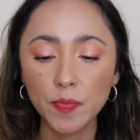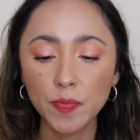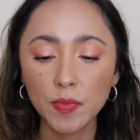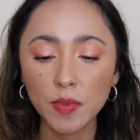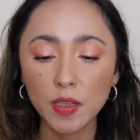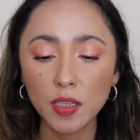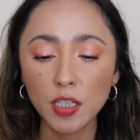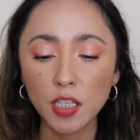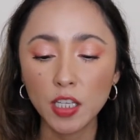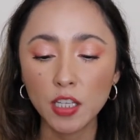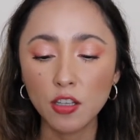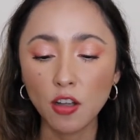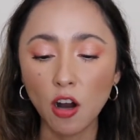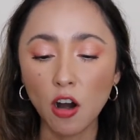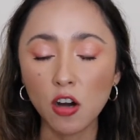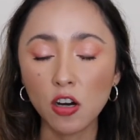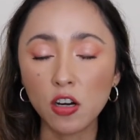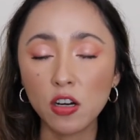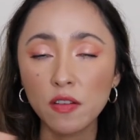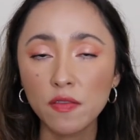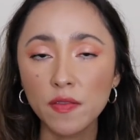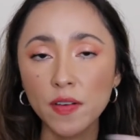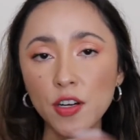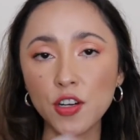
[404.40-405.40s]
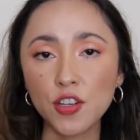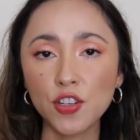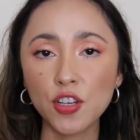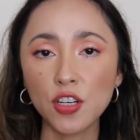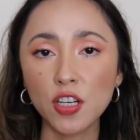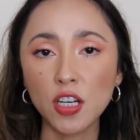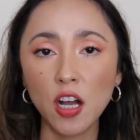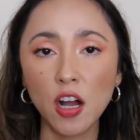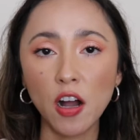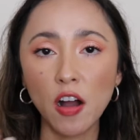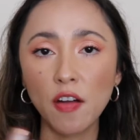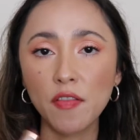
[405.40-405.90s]
the darker version
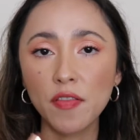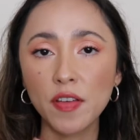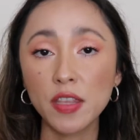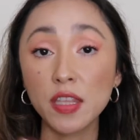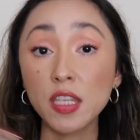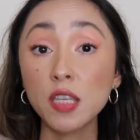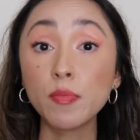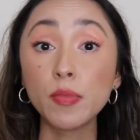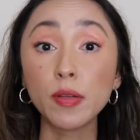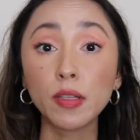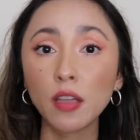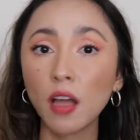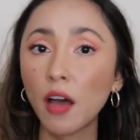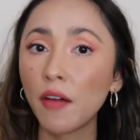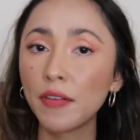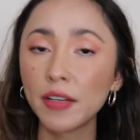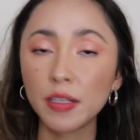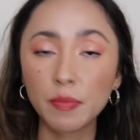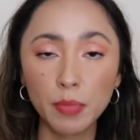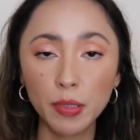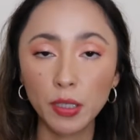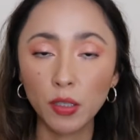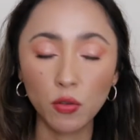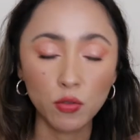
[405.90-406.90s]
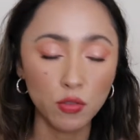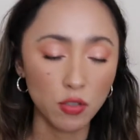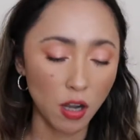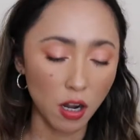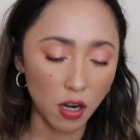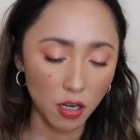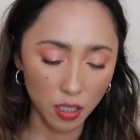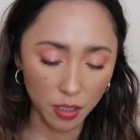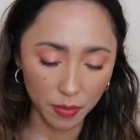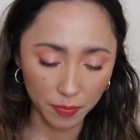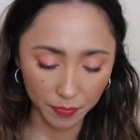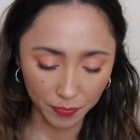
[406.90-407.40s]
of the beloved Pillow
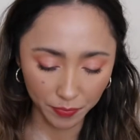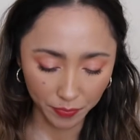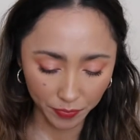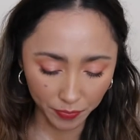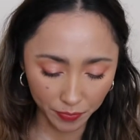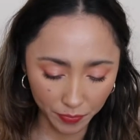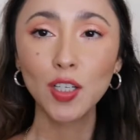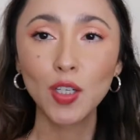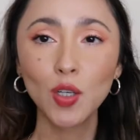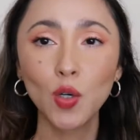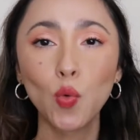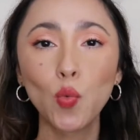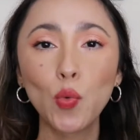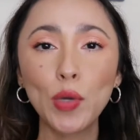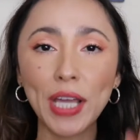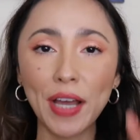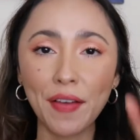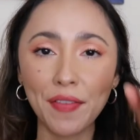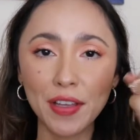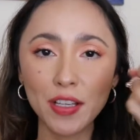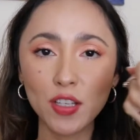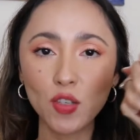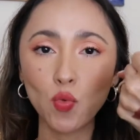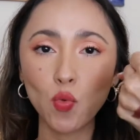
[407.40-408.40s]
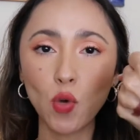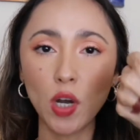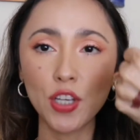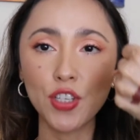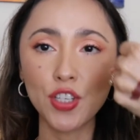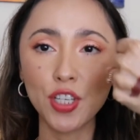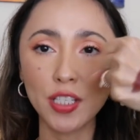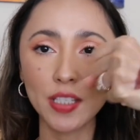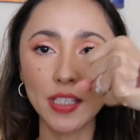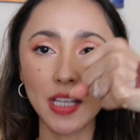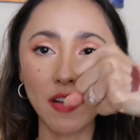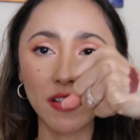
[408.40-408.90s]
Talk. We have the
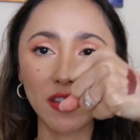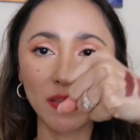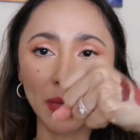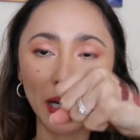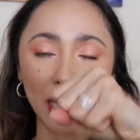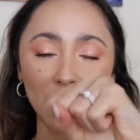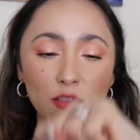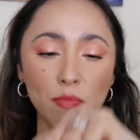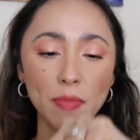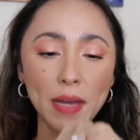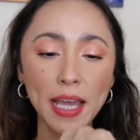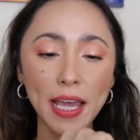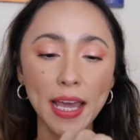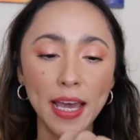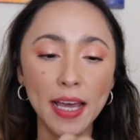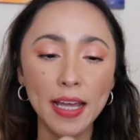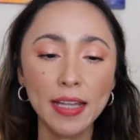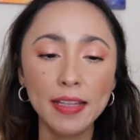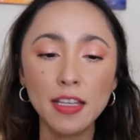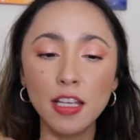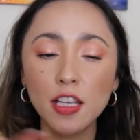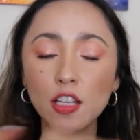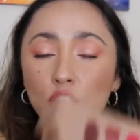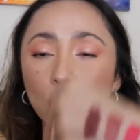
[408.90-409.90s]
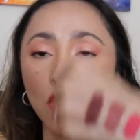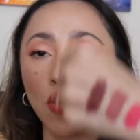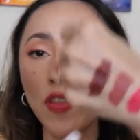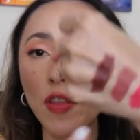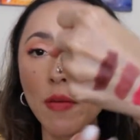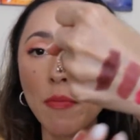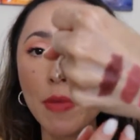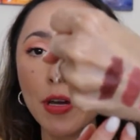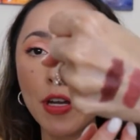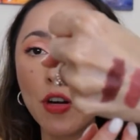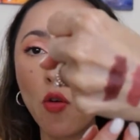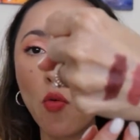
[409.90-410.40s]
swatches now in the back of my hand. So the
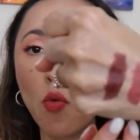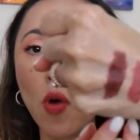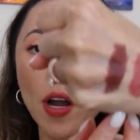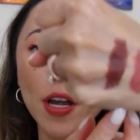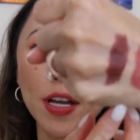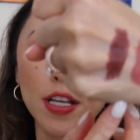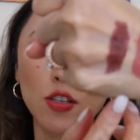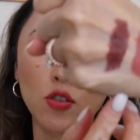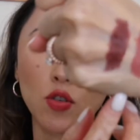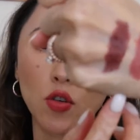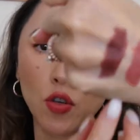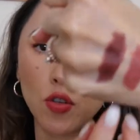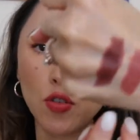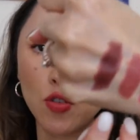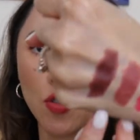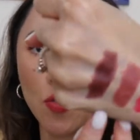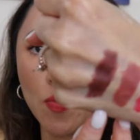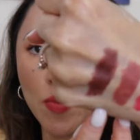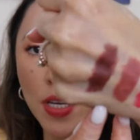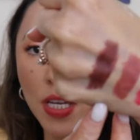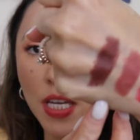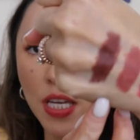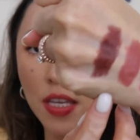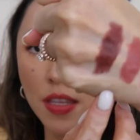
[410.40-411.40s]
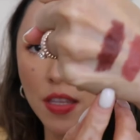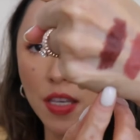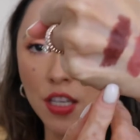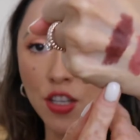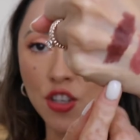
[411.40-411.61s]
middle one is going to be the